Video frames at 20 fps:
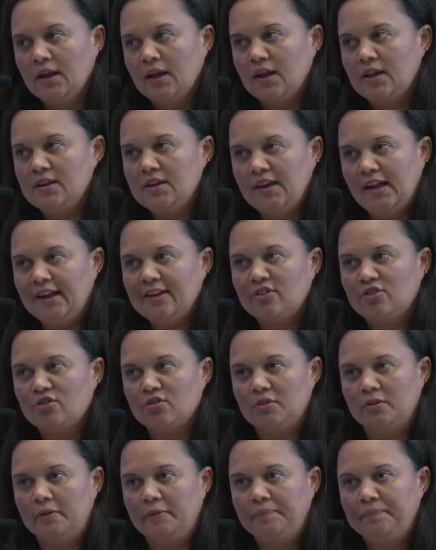
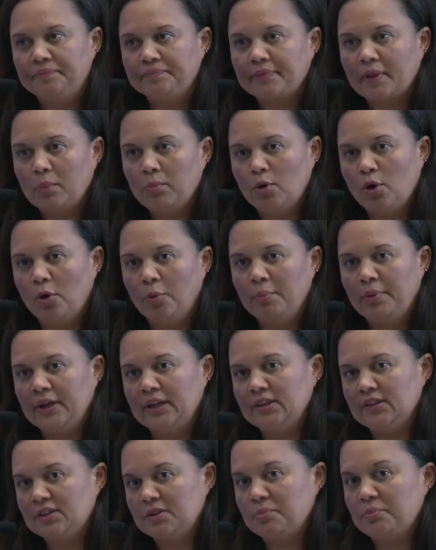natural pore
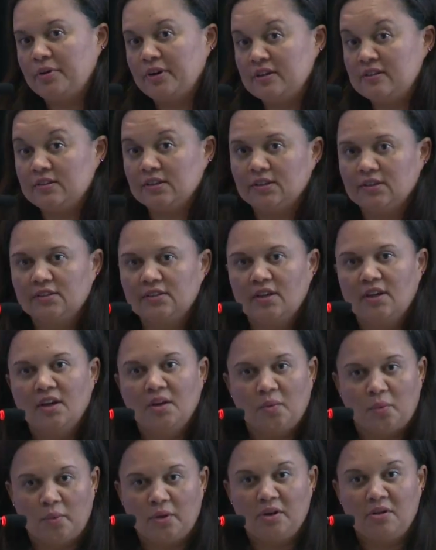point depressant
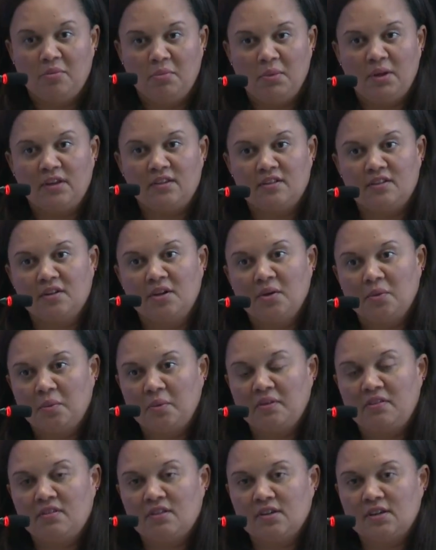when mixed
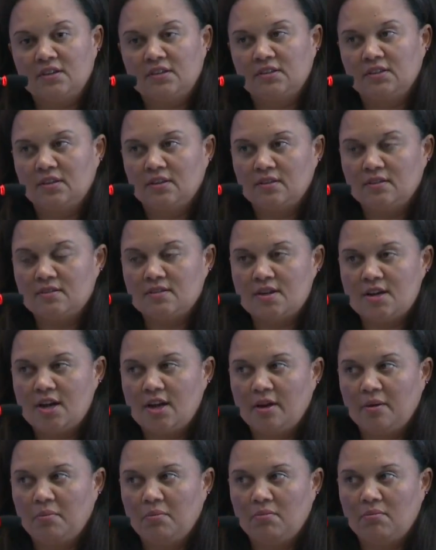with certain
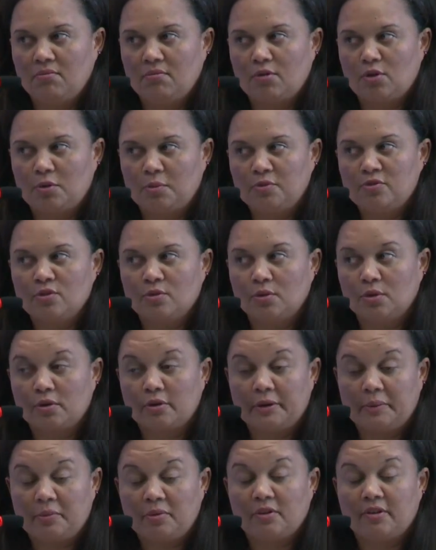group 2 or
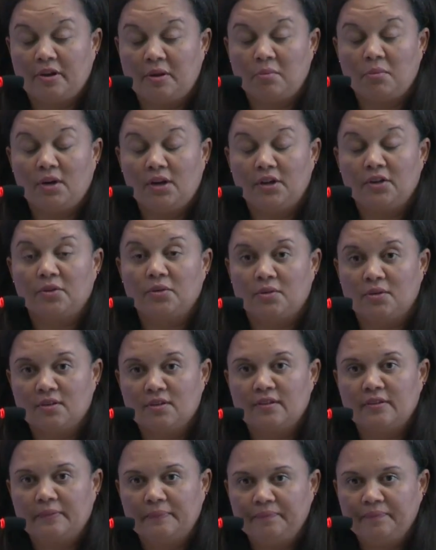group 3
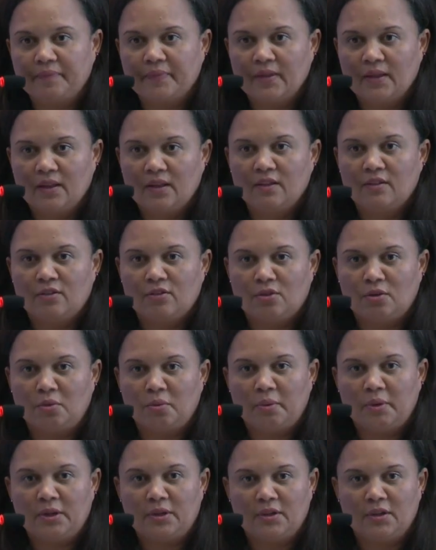molecules.
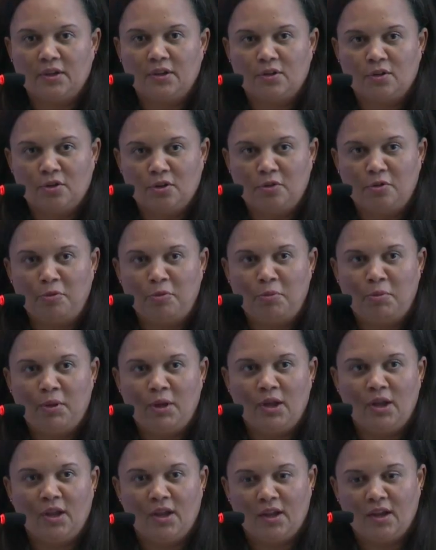So it could
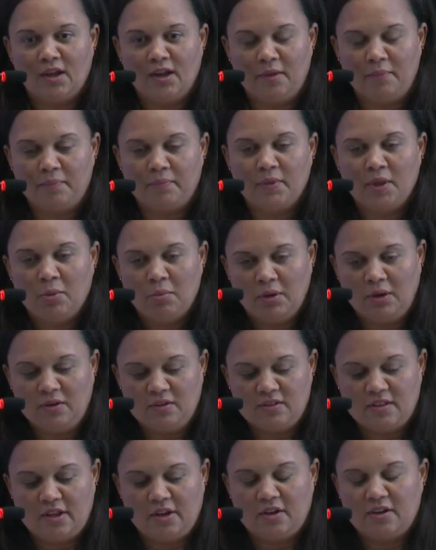be,
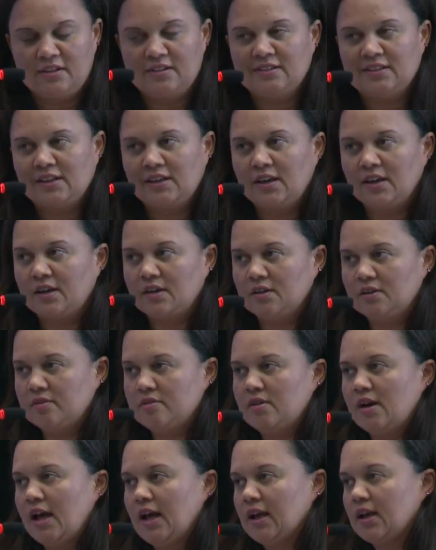because they are
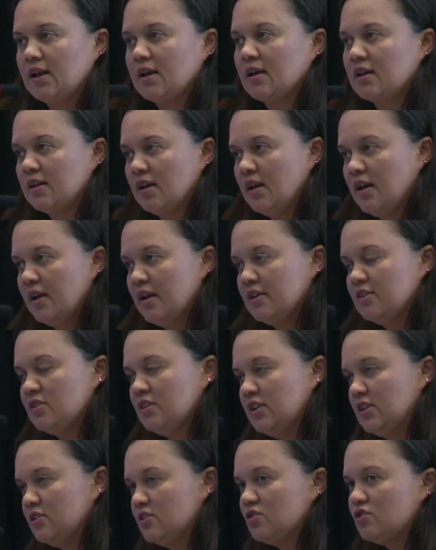cyclical-like
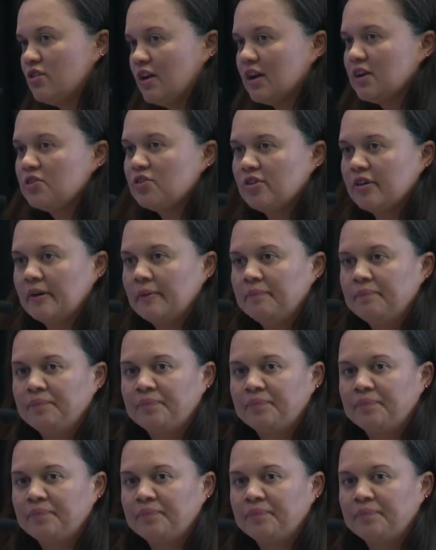in structure,